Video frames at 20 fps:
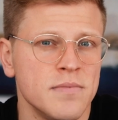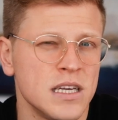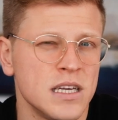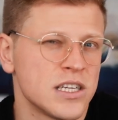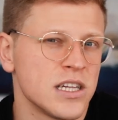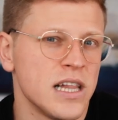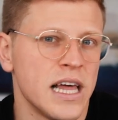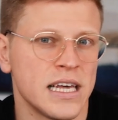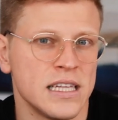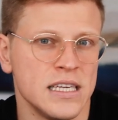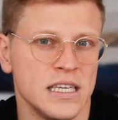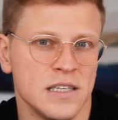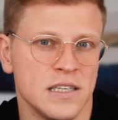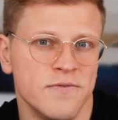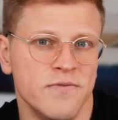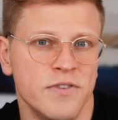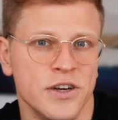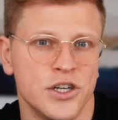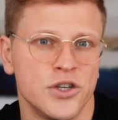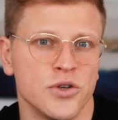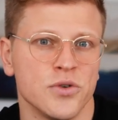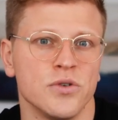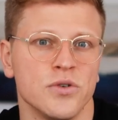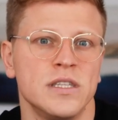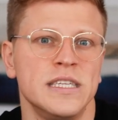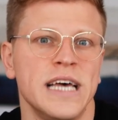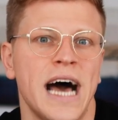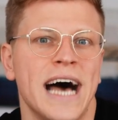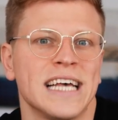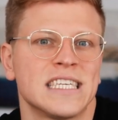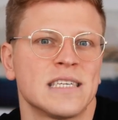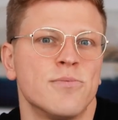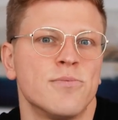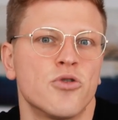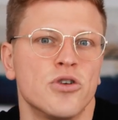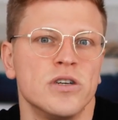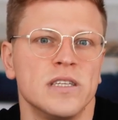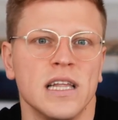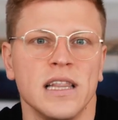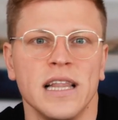these are like these visual task
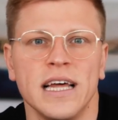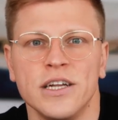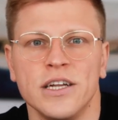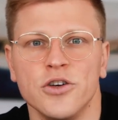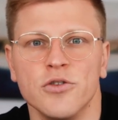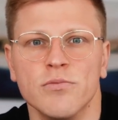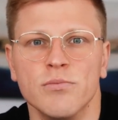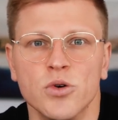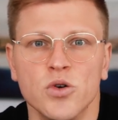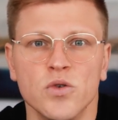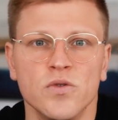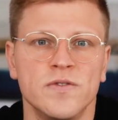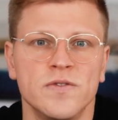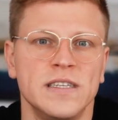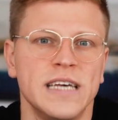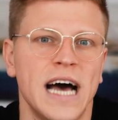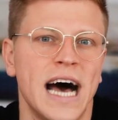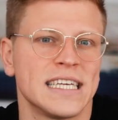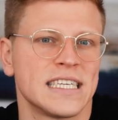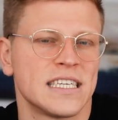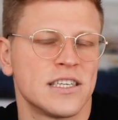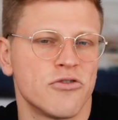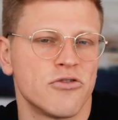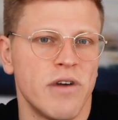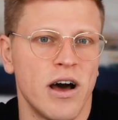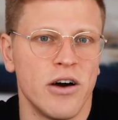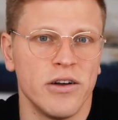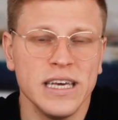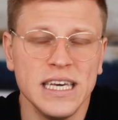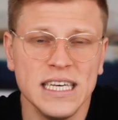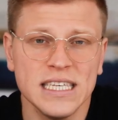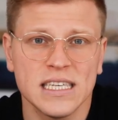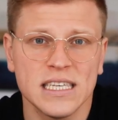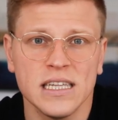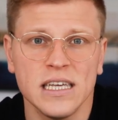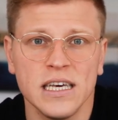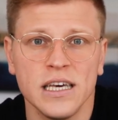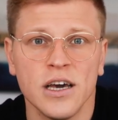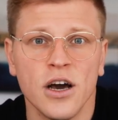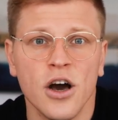boards that let you move tasks around
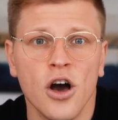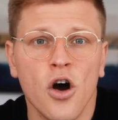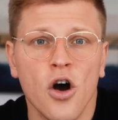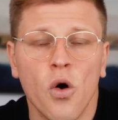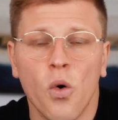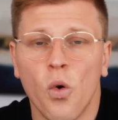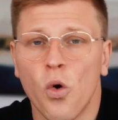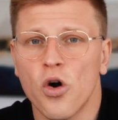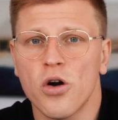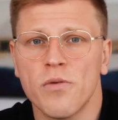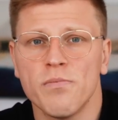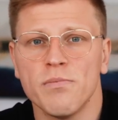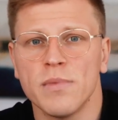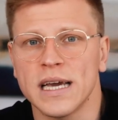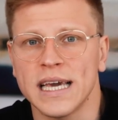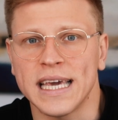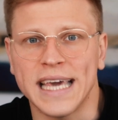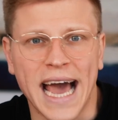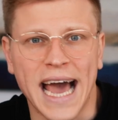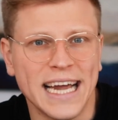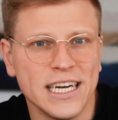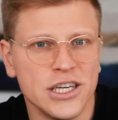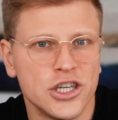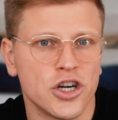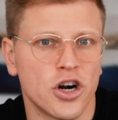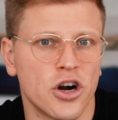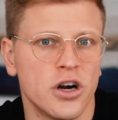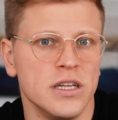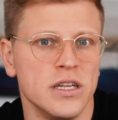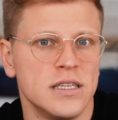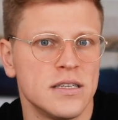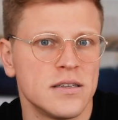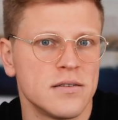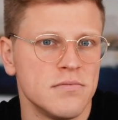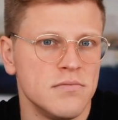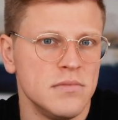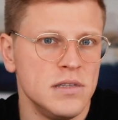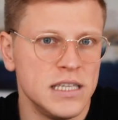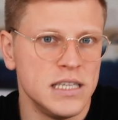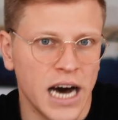easily, or Gantt charts,
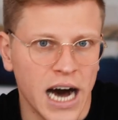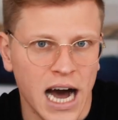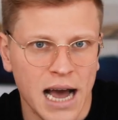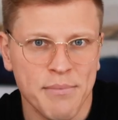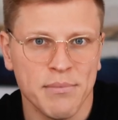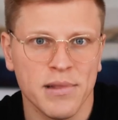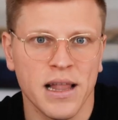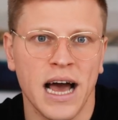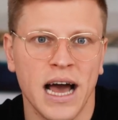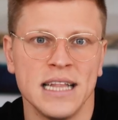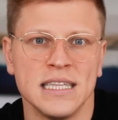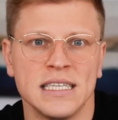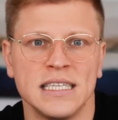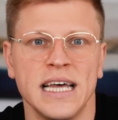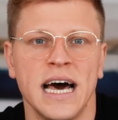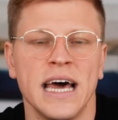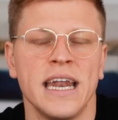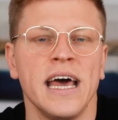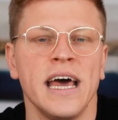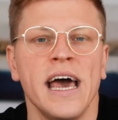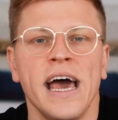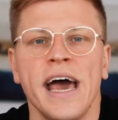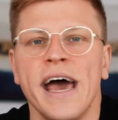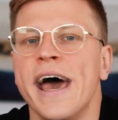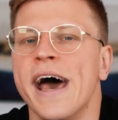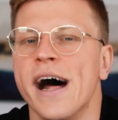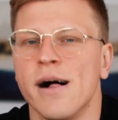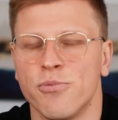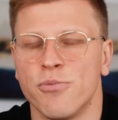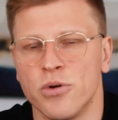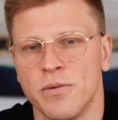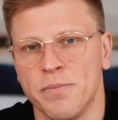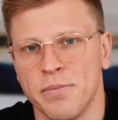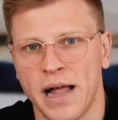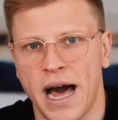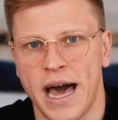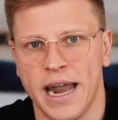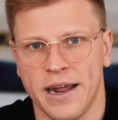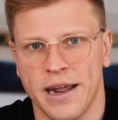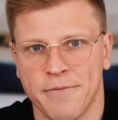timelines that help with
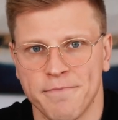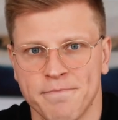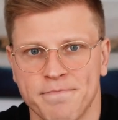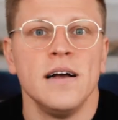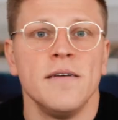planning.